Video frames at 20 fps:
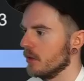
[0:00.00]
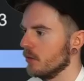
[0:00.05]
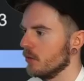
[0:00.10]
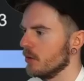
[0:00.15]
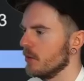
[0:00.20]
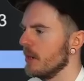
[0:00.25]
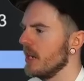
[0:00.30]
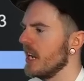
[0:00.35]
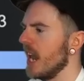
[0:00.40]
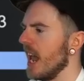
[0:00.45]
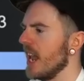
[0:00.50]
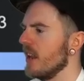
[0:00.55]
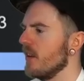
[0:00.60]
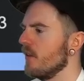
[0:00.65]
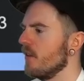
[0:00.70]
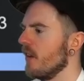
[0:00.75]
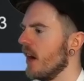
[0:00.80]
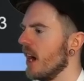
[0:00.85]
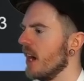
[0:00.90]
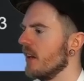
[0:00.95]
What do you mean?
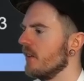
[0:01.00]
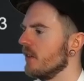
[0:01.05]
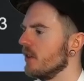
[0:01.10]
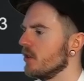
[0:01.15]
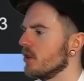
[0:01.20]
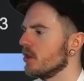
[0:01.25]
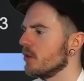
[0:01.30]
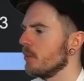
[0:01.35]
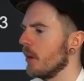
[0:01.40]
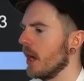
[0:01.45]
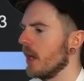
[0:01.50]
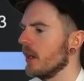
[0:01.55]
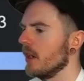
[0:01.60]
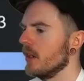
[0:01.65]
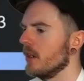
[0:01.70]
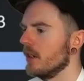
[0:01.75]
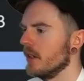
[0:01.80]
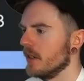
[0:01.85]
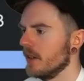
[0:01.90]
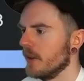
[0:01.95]
8-5, you spanner.
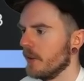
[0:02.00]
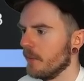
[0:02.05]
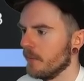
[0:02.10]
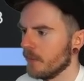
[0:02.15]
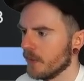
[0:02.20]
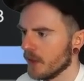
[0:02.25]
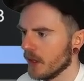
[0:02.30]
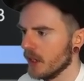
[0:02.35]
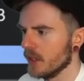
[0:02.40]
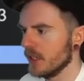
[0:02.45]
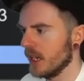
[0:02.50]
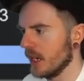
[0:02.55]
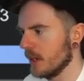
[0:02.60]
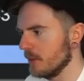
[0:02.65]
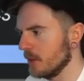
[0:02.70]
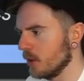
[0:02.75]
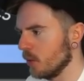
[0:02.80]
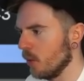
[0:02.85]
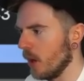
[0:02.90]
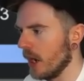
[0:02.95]
Tag
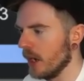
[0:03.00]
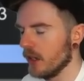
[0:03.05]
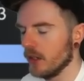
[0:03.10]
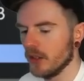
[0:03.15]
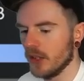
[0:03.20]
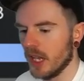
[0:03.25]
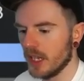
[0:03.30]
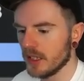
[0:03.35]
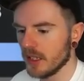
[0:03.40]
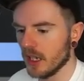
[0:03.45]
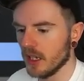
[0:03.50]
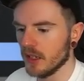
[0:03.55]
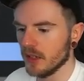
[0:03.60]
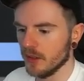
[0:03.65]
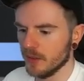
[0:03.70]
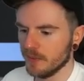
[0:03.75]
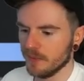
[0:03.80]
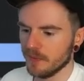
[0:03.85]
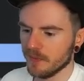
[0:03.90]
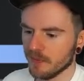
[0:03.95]
him as a whale. Nice hand.
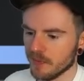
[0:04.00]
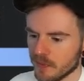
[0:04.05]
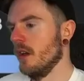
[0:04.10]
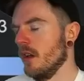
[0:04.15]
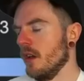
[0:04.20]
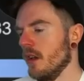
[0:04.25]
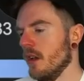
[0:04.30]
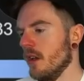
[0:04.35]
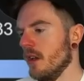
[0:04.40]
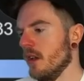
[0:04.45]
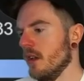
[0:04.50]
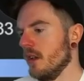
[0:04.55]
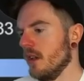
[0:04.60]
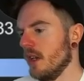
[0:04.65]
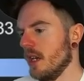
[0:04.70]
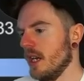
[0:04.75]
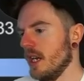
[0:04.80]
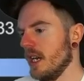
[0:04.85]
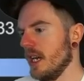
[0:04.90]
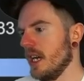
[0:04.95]

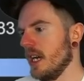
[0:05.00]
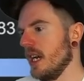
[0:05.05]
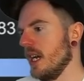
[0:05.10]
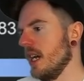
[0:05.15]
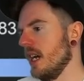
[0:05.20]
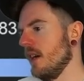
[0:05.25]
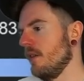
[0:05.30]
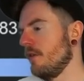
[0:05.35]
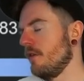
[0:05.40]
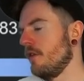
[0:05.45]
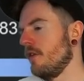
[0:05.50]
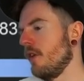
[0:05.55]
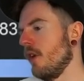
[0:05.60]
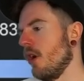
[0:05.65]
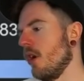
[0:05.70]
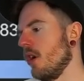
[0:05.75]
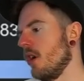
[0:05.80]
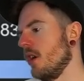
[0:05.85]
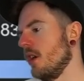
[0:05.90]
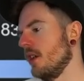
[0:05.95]
Uh,
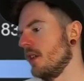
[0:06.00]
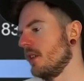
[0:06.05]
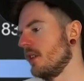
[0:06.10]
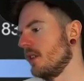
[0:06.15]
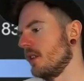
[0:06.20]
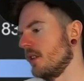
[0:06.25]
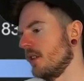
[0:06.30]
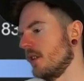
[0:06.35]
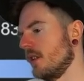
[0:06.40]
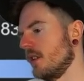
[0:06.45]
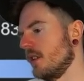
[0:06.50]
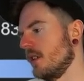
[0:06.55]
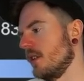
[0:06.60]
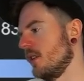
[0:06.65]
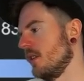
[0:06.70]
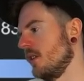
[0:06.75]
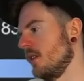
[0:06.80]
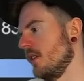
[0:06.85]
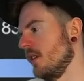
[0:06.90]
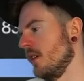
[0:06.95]
four's
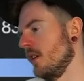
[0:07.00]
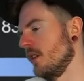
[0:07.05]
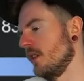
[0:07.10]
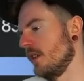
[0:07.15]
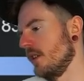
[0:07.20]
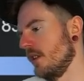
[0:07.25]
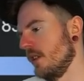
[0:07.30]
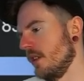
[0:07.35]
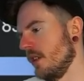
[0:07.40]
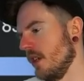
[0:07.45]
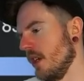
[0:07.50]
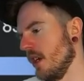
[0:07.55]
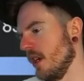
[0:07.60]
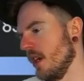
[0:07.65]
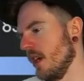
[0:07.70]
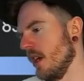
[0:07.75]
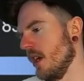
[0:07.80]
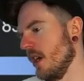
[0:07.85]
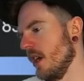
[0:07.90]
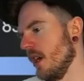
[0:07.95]
just,
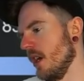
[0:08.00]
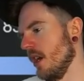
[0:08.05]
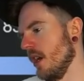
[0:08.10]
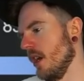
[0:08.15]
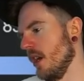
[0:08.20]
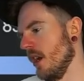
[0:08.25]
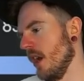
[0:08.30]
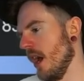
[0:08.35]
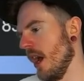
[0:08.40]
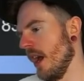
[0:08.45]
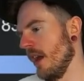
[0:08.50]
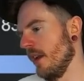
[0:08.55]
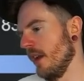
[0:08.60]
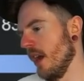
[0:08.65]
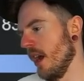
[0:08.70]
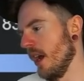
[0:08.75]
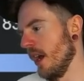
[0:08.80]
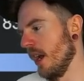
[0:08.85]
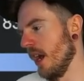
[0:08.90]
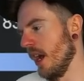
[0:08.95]
uh, I,
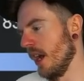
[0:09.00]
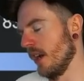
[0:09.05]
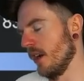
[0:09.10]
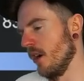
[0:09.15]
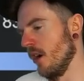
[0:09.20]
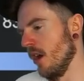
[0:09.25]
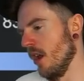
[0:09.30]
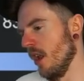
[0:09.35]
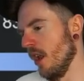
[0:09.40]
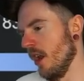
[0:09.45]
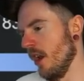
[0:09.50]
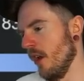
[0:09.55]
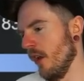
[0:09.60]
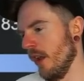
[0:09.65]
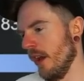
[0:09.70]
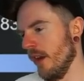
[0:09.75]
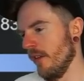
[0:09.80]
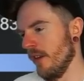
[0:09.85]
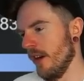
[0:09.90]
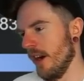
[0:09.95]
I, I call on
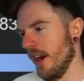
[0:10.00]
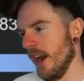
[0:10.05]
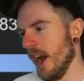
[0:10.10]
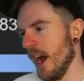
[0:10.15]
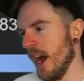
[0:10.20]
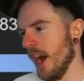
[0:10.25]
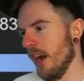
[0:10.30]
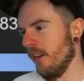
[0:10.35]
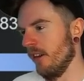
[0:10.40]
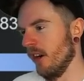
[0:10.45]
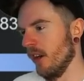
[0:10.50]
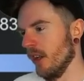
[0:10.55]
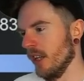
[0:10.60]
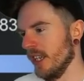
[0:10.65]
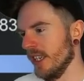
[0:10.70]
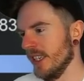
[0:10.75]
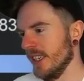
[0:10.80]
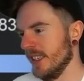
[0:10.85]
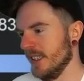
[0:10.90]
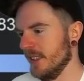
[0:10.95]
only a very high roll
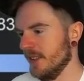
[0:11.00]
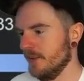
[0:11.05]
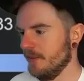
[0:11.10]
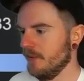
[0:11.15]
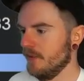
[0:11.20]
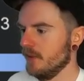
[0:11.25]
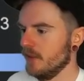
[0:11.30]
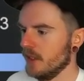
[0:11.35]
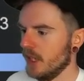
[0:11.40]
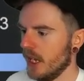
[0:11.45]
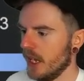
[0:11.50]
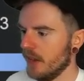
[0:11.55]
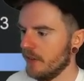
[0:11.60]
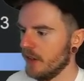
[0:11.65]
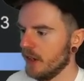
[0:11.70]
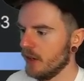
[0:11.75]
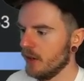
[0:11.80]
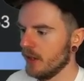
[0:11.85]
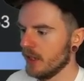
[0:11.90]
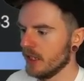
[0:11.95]
here. Like, if
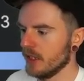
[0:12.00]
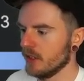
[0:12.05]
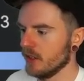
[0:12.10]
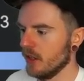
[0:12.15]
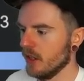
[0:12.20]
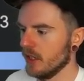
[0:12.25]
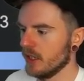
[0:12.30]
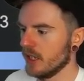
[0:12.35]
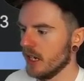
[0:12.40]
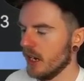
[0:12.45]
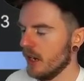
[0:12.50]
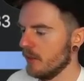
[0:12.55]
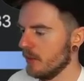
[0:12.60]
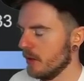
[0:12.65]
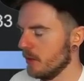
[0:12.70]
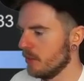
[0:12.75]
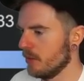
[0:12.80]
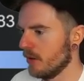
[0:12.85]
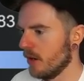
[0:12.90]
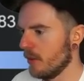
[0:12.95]
you're doing this all the time,
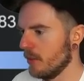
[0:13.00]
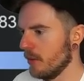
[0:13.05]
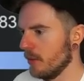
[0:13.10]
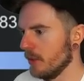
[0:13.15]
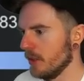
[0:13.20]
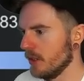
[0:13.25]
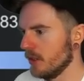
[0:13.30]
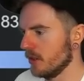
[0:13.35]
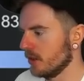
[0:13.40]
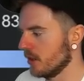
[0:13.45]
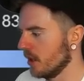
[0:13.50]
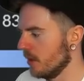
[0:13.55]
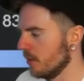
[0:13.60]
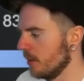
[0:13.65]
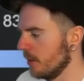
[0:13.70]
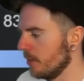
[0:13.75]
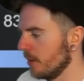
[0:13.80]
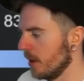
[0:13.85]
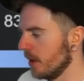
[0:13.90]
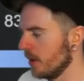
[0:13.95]
you're probably just going to
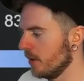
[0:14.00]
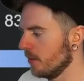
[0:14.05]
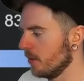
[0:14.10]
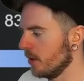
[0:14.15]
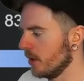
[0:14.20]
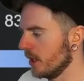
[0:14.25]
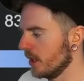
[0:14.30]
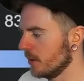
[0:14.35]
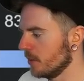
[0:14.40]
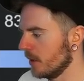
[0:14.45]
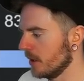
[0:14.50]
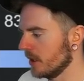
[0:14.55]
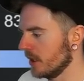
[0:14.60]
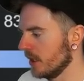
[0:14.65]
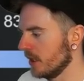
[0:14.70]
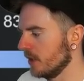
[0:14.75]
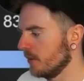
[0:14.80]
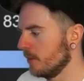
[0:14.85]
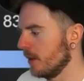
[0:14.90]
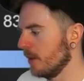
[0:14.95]
be burning money, especially
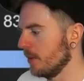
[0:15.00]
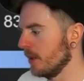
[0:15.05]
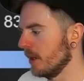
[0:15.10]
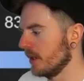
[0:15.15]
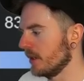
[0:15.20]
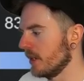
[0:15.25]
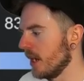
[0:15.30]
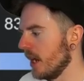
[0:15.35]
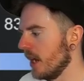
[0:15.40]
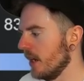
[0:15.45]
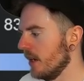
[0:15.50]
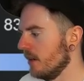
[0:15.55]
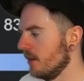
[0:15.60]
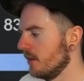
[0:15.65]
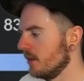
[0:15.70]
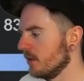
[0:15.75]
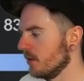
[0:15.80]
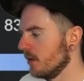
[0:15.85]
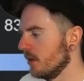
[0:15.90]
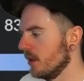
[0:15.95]
because people are tighter
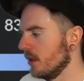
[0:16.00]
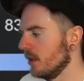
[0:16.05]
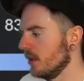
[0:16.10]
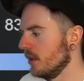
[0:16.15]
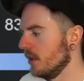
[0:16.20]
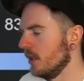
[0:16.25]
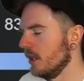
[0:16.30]
as well.